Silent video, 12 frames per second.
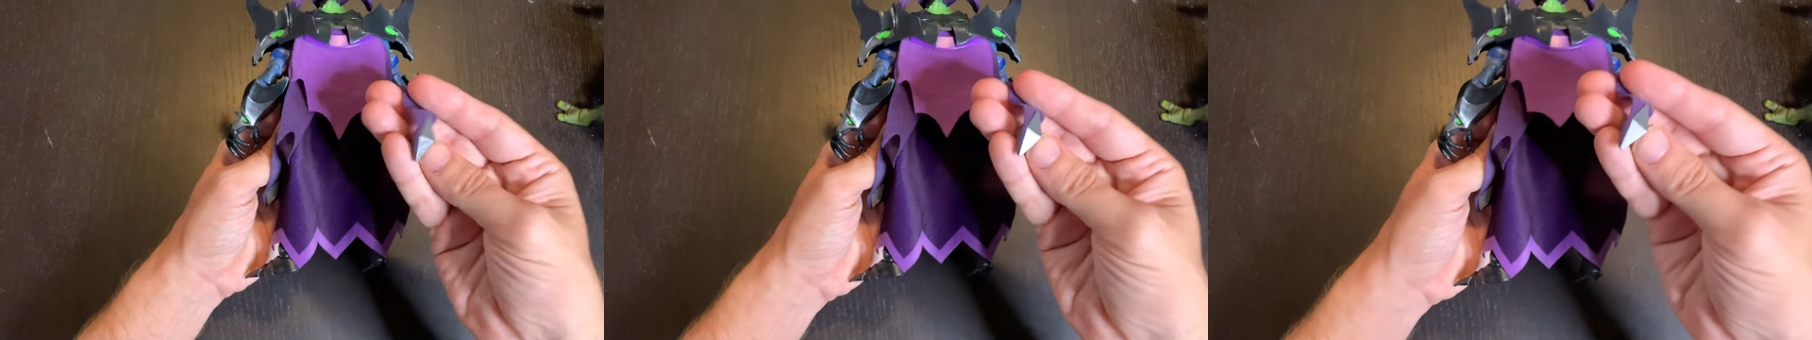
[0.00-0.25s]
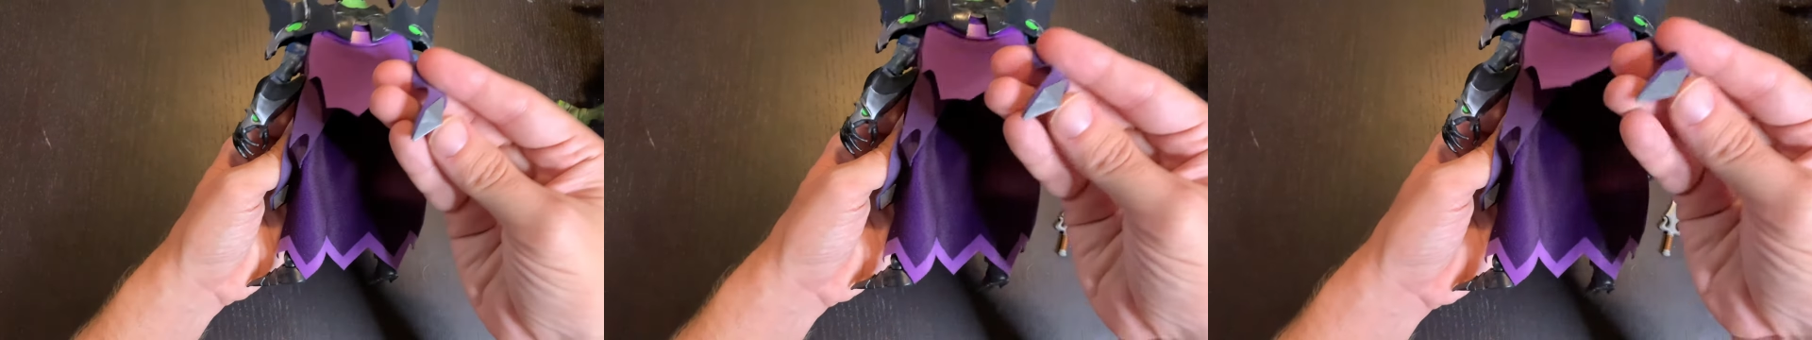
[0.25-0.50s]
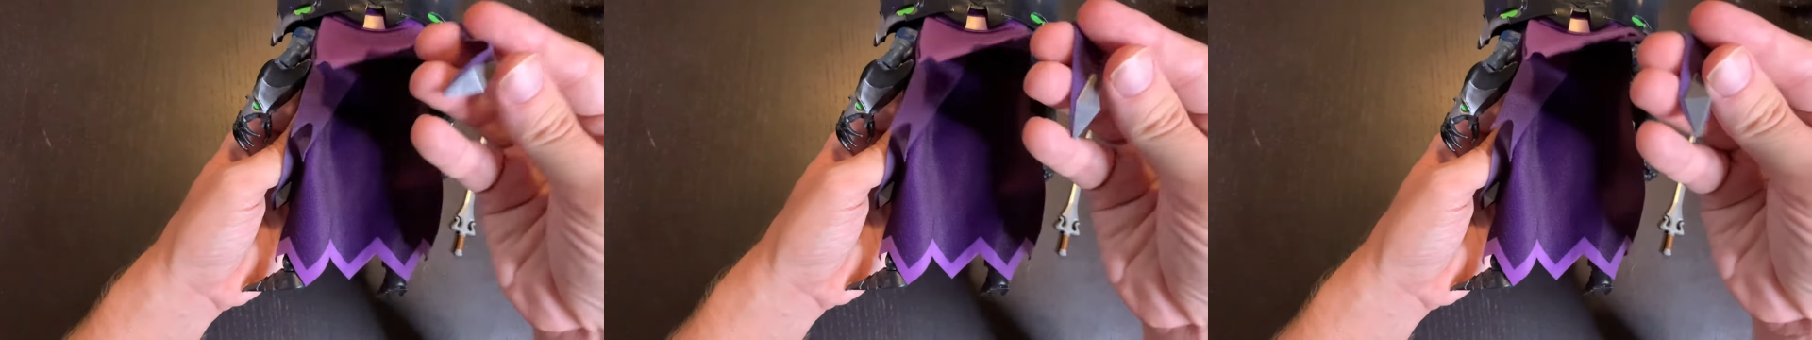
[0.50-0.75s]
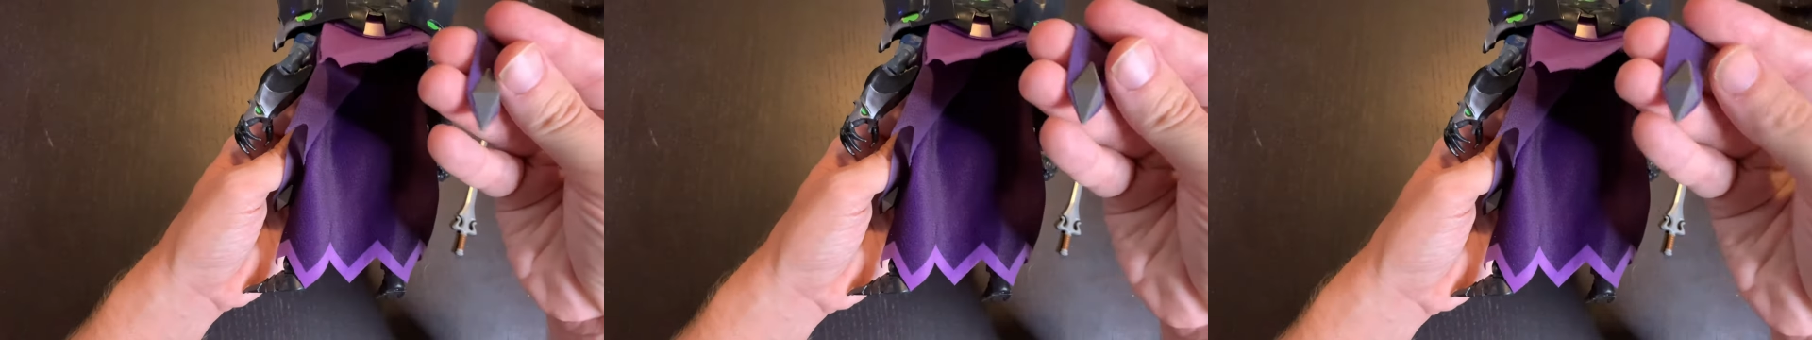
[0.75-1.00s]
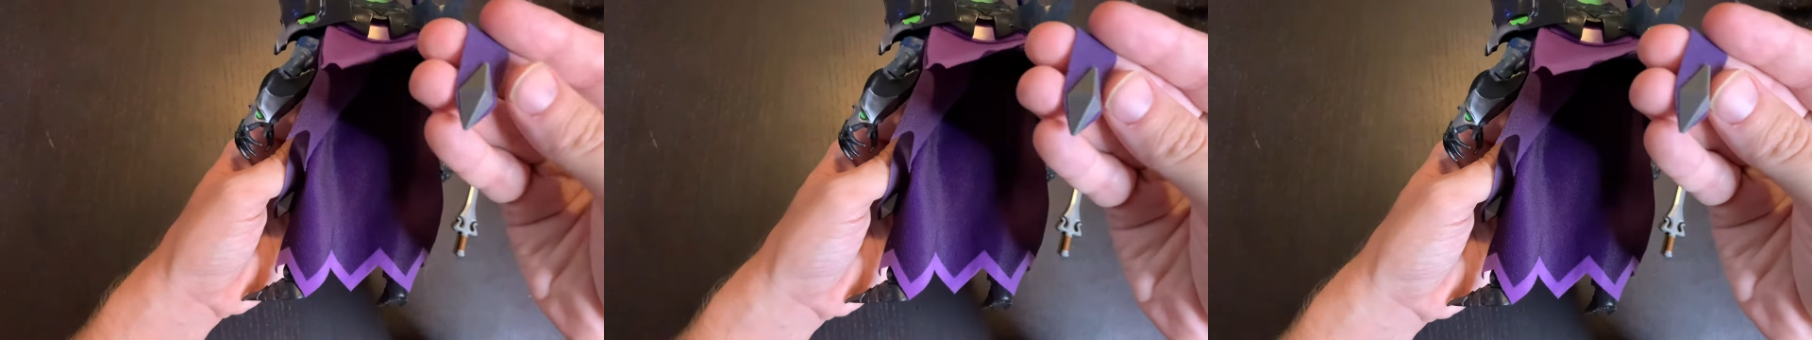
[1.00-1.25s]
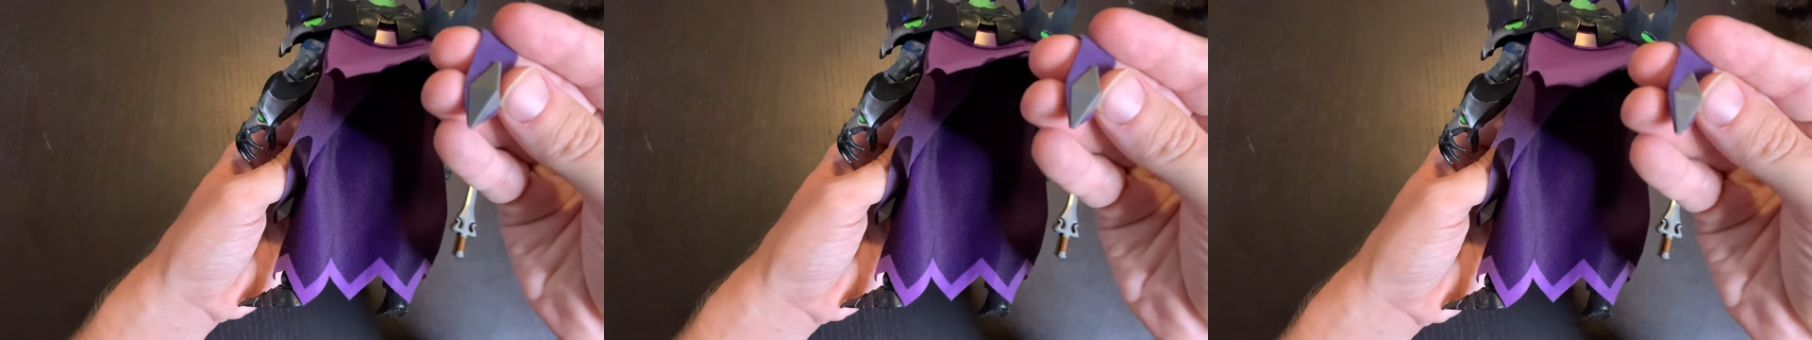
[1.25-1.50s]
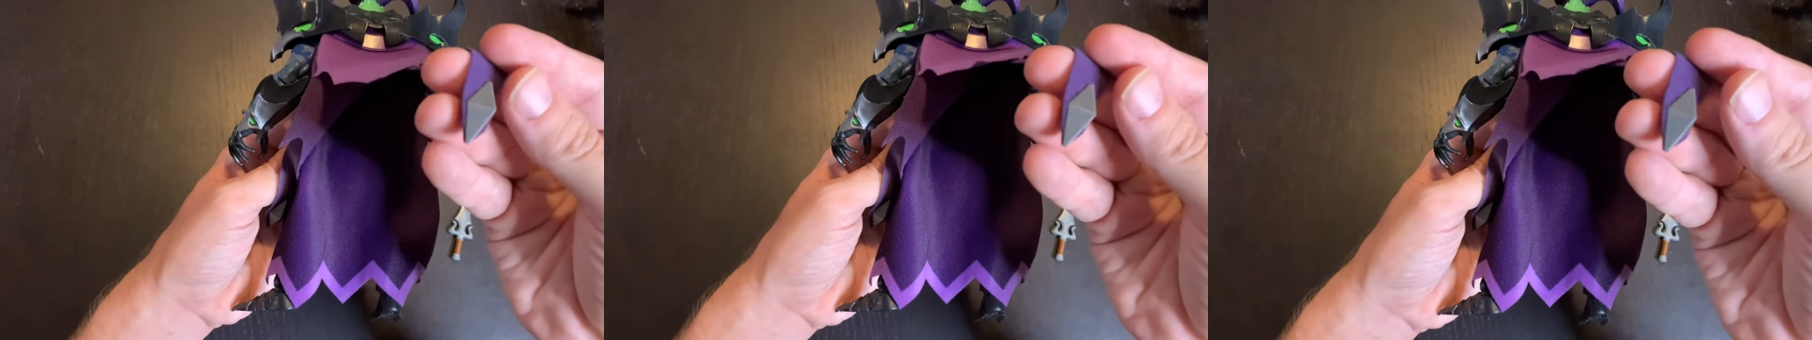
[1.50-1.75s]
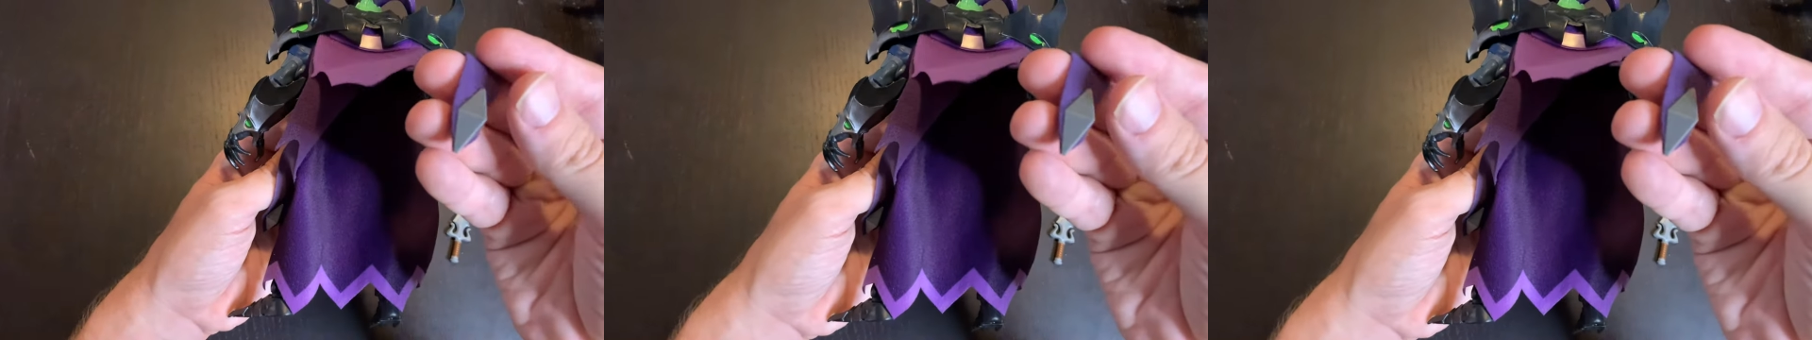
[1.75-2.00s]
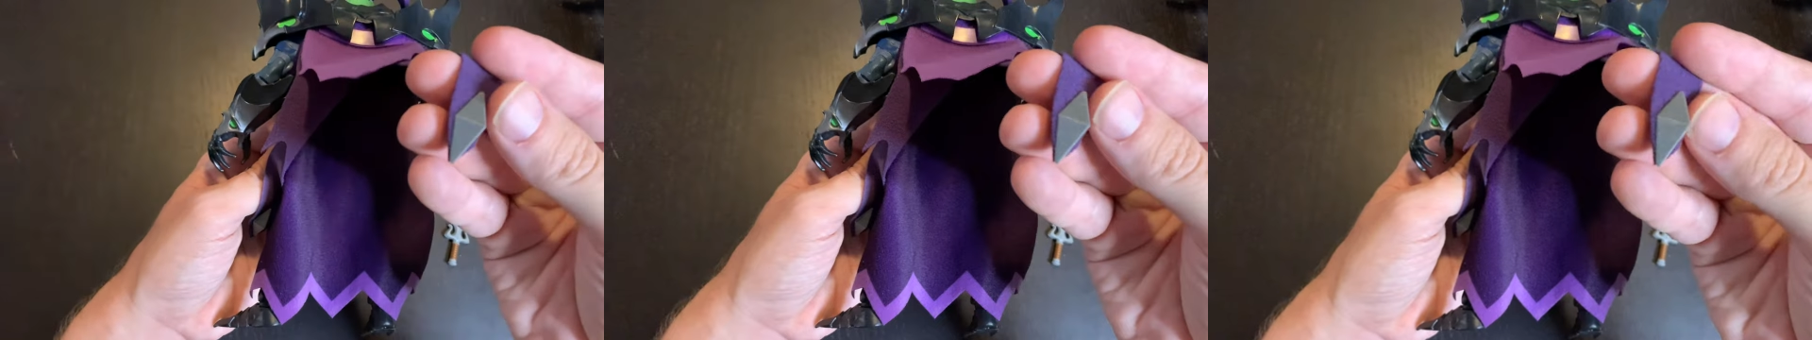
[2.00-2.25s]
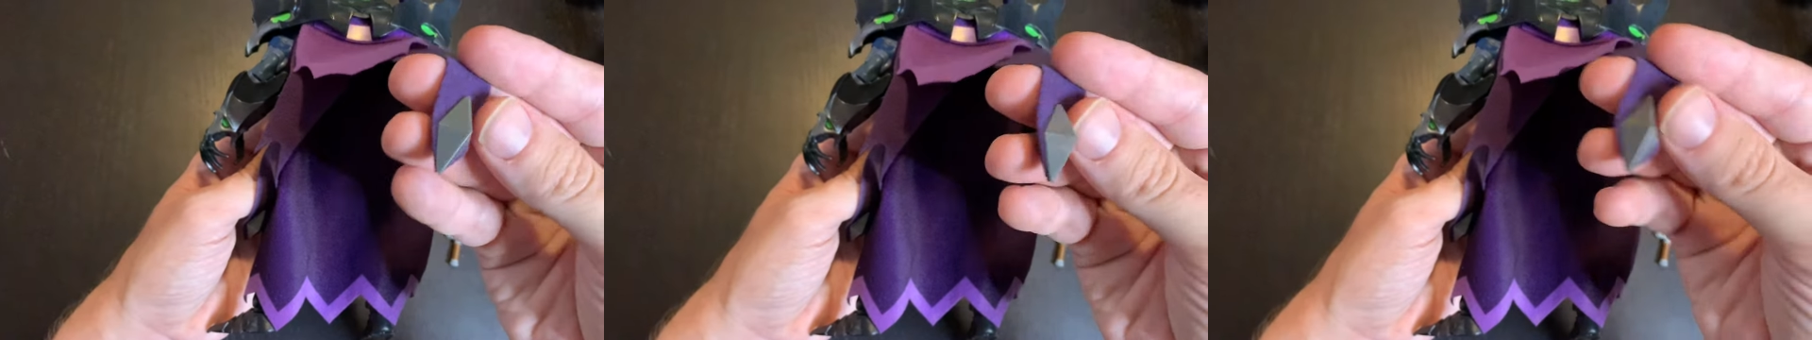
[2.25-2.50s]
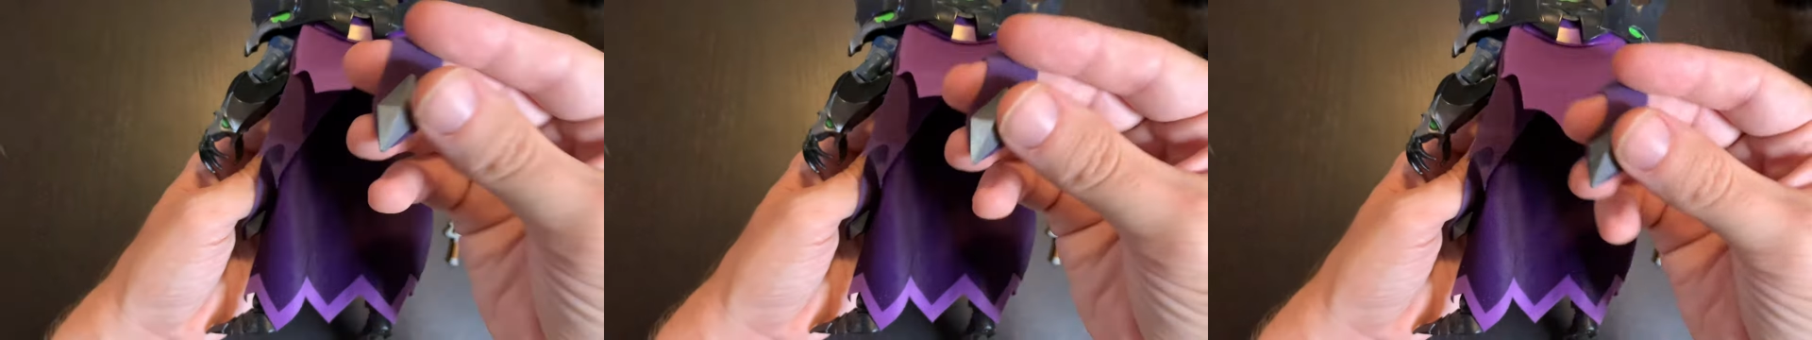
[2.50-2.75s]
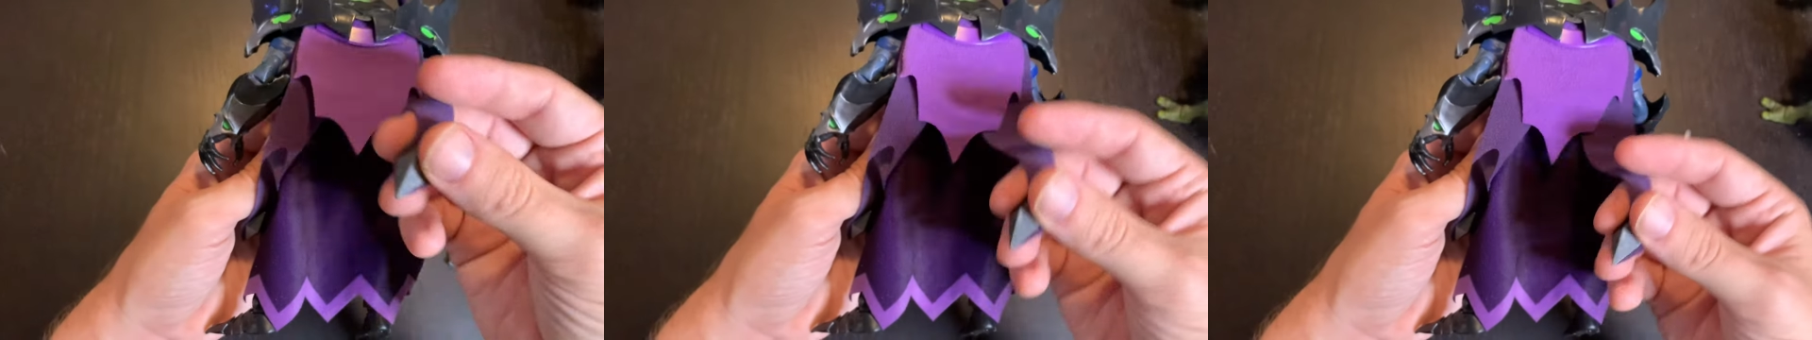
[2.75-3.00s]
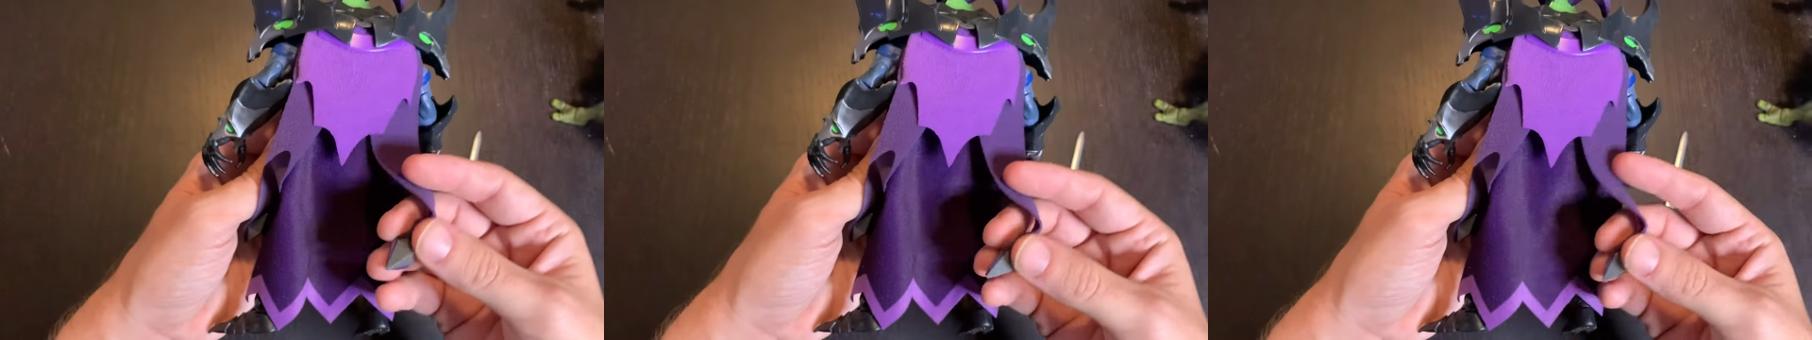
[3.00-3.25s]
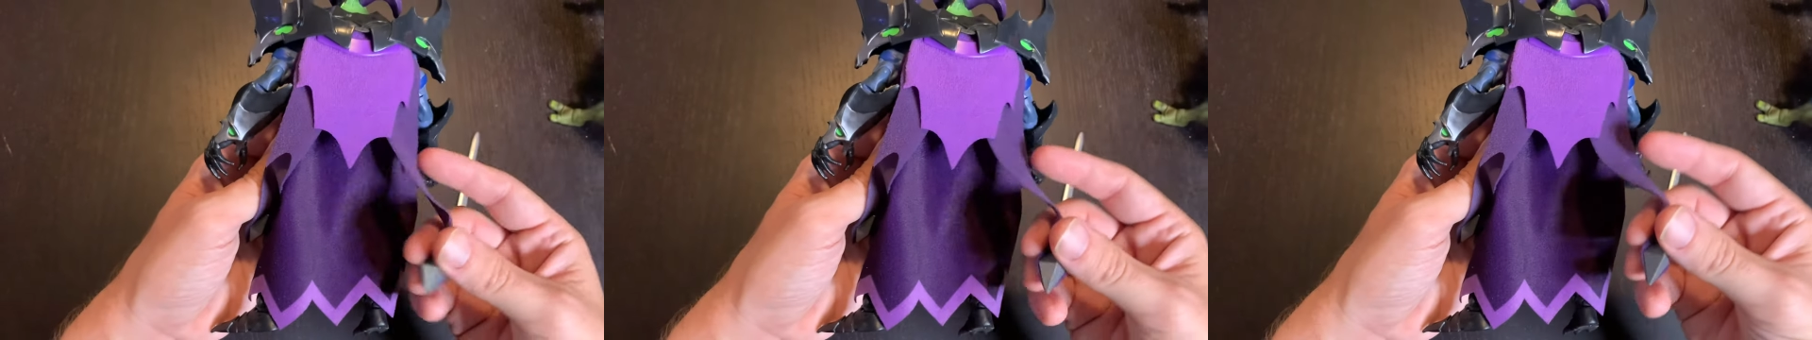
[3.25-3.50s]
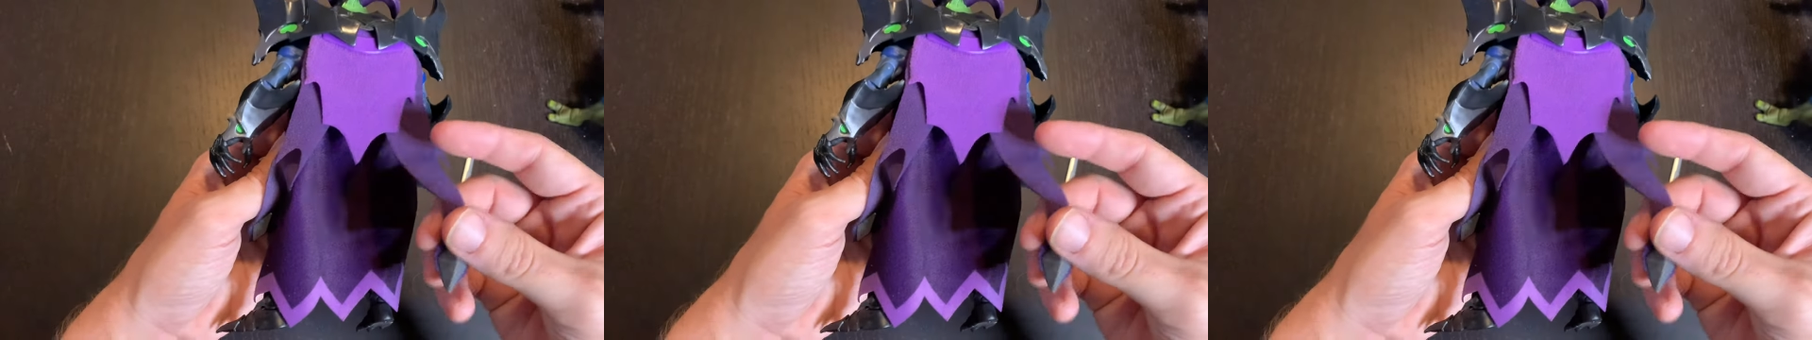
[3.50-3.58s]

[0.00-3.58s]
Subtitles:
No face is visible, so there are no lips to read.